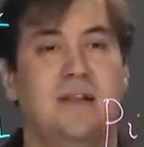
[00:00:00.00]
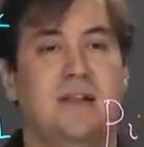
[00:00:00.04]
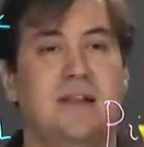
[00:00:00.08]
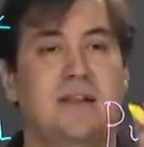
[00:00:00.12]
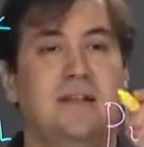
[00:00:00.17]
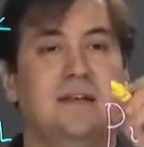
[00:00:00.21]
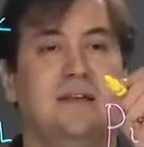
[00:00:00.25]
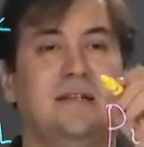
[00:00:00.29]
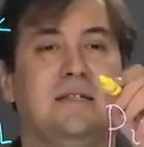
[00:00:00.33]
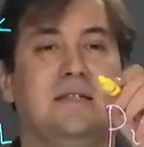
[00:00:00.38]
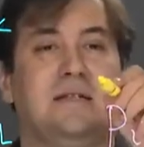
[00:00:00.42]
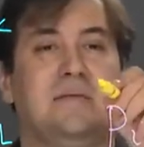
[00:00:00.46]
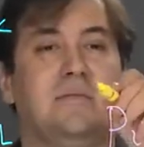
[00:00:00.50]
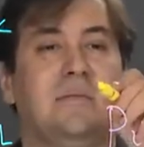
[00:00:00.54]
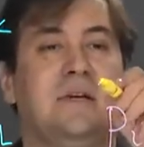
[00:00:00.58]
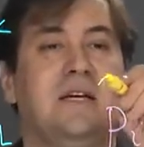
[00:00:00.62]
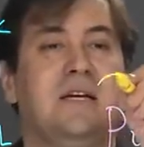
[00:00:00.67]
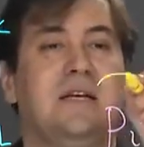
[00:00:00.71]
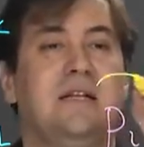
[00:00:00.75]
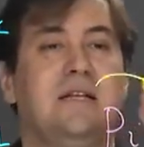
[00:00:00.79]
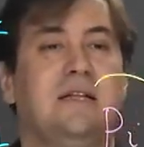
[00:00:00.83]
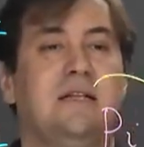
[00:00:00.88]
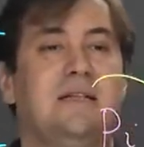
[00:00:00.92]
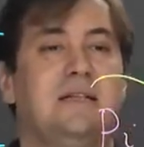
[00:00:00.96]
this
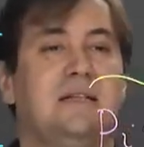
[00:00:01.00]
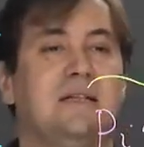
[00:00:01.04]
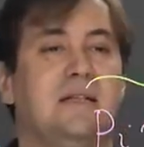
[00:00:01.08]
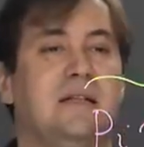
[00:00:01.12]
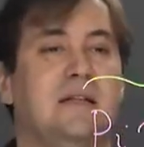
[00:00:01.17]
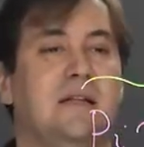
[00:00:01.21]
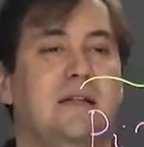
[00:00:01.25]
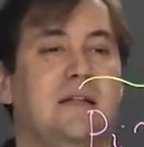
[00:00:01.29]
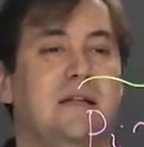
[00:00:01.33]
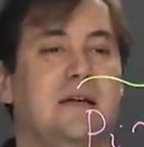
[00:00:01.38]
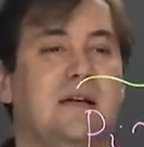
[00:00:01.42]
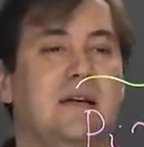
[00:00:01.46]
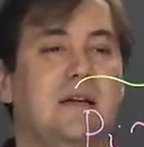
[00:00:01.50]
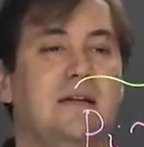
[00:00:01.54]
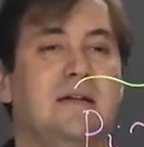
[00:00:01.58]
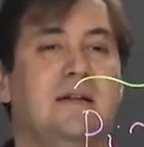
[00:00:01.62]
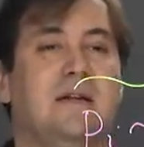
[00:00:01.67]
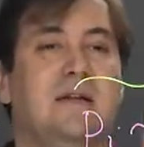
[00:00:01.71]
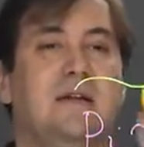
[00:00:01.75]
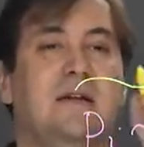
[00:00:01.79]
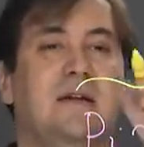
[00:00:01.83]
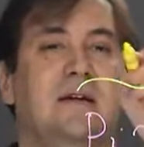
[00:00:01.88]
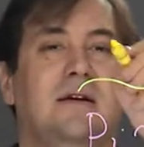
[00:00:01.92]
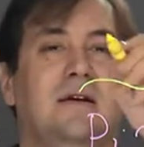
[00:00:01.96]
means
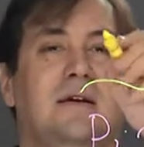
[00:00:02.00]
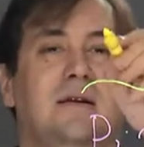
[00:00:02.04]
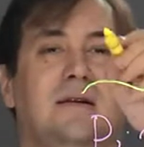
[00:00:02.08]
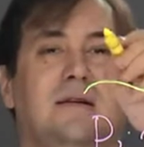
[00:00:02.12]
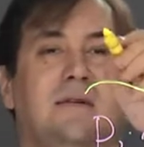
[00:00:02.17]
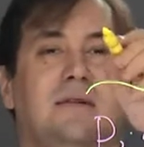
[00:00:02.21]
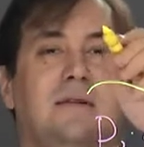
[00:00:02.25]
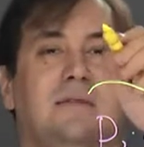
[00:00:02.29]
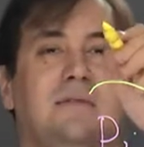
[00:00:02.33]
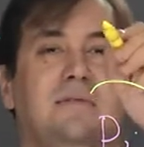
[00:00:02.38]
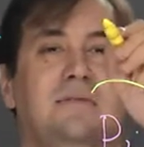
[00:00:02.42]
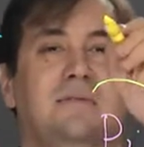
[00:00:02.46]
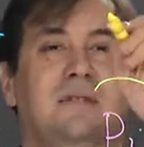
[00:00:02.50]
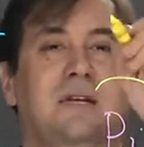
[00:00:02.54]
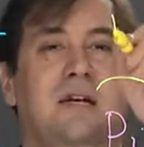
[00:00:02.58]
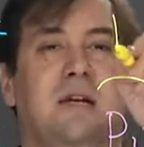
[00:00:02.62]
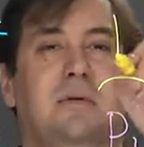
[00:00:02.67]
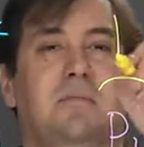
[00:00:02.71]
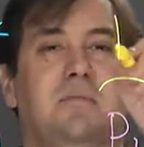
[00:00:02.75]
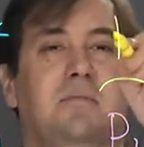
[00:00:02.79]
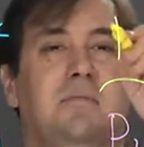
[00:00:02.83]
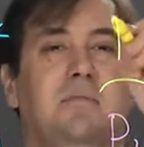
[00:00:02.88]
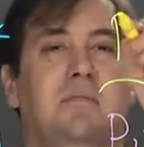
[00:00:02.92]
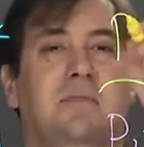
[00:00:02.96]
that,
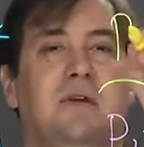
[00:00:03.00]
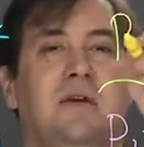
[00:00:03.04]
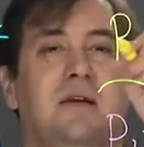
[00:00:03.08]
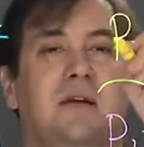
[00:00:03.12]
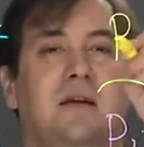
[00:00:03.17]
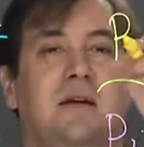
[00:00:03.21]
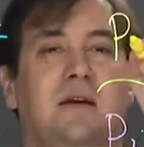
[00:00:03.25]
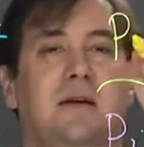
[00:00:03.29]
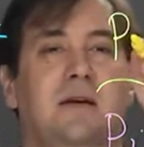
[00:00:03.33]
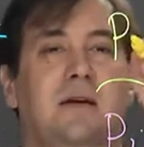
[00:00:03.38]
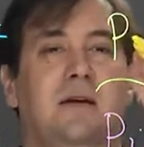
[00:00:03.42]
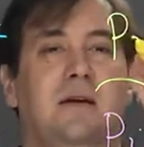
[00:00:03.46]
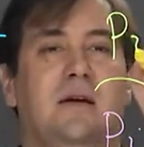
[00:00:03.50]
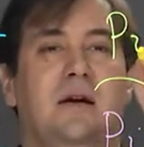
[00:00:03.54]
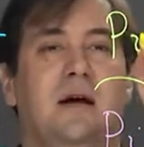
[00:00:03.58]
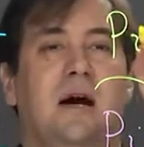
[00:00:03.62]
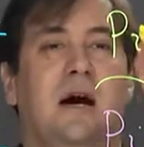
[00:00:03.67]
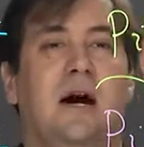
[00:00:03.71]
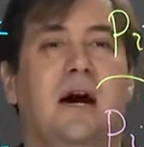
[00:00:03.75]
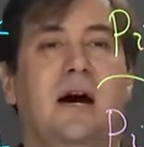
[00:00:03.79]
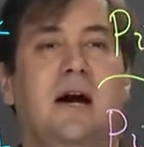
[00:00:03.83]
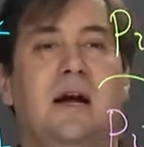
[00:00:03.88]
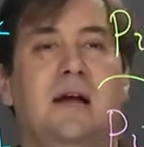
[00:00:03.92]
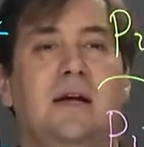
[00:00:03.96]
say,
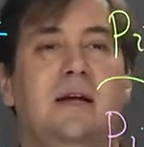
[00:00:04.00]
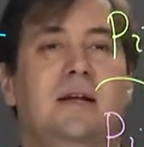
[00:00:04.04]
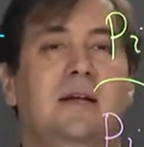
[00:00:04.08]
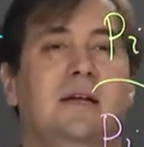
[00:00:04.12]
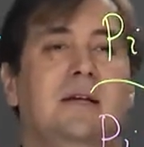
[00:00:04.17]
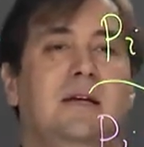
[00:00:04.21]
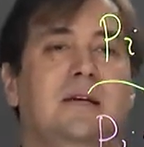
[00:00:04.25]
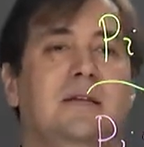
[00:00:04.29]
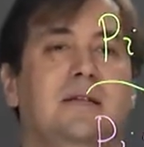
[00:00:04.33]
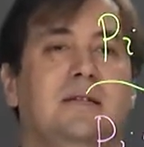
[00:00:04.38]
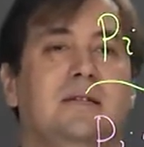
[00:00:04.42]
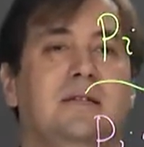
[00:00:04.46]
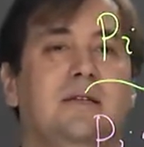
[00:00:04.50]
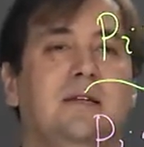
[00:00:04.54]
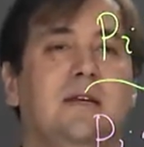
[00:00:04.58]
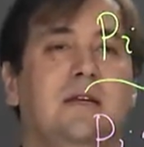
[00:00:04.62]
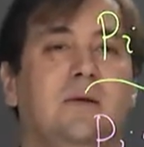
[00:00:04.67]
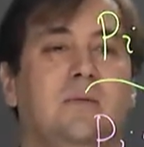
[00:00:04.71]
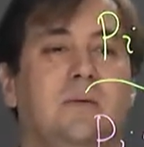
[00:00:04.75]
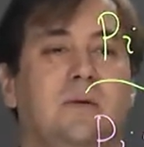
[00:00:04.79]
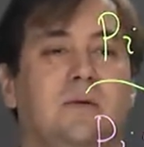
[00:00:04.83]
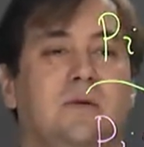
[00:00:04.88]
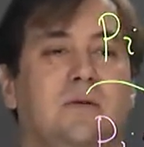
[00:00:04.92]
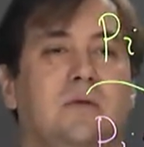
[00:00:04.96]
pi is
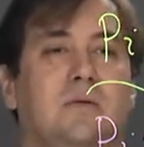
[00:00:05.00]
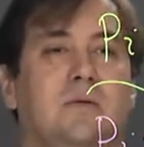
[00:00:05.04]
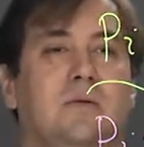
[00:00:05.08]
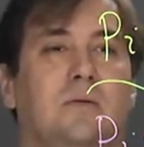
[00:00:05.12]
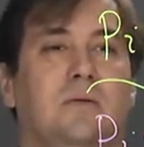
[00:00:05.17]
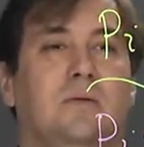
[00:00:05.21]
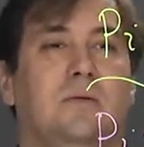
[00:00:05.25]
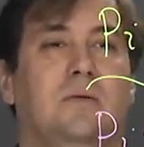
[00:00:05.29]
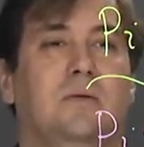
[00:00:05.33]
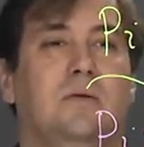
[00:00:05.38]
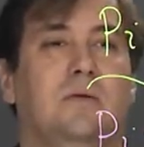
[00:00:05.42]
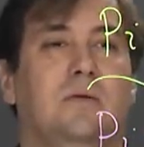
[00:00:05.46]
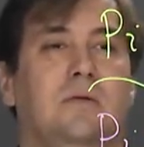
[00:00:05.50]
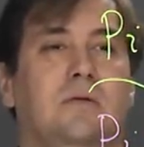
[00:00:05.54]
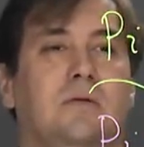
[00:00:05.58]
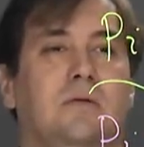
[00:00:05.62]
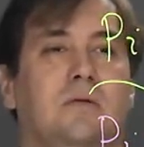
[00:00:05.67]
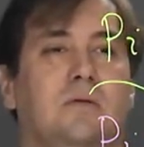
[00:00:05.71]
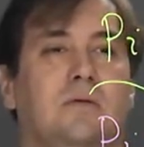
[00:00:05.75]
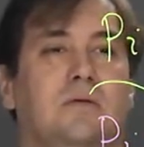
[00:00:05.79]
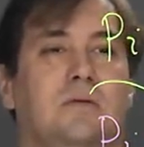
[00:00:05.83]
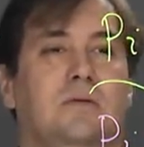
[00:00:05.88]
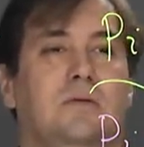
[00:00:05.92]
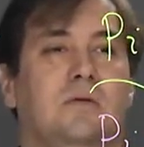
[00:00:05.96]
equal to
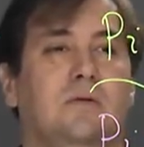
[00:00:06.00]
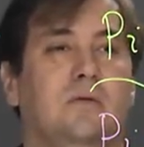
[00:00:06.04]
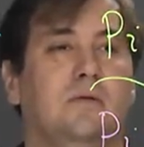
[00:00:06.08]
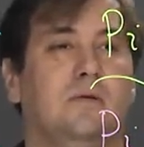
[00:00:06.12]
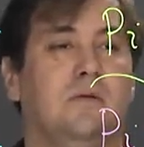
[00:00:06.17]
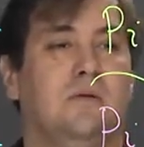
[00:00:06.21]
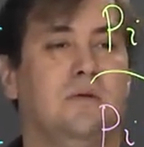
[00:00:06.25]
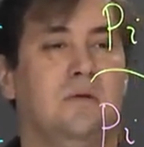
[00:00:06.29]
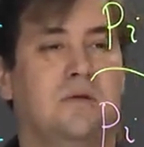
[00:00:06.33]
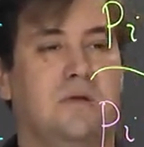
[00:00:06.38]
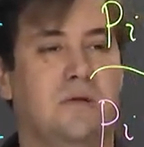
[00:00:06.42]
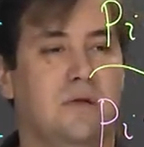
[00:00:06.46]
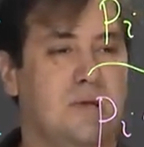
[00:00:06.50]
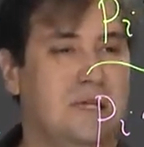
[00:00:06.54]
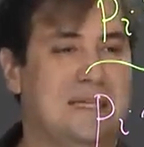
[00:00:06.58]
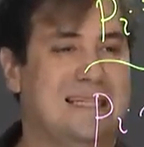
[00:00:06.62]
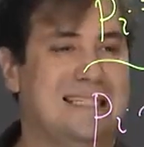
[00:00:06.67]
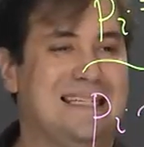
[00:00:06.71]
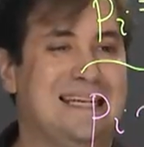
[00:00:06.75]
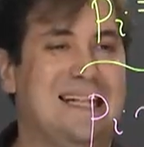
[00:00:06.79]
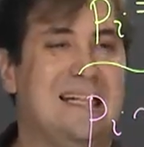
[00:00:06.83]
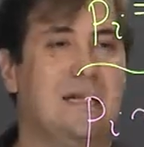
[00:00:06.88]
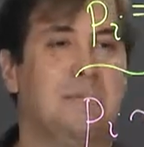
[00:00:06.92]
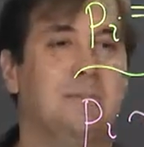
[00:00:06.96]

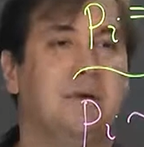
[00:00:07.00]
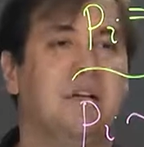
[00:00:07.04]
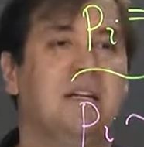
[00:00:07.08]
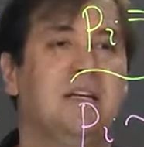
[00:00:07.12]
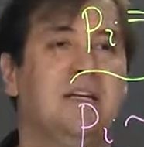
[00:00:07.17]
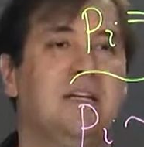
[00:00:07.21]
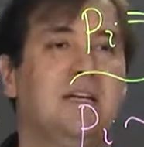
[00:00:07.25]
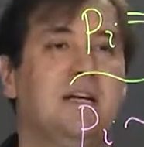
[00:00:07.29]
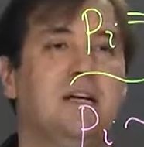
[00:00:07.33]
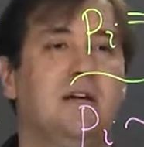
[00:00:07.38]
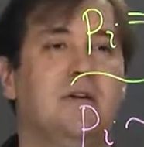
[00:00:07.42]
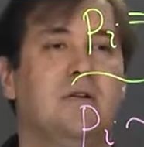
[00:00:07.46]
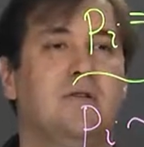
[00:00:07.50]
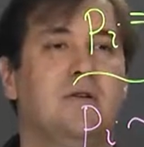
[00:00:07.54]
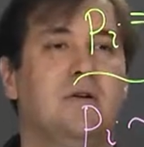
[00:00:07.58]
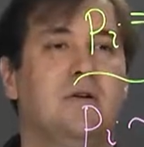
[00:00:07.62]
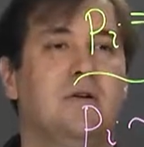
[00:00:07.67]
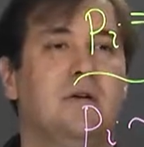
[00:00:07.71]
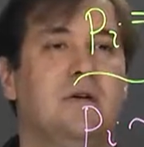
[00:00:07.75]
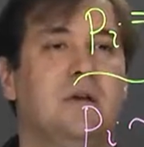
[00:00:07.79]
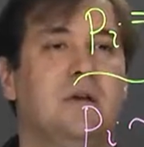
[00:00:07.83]
this element here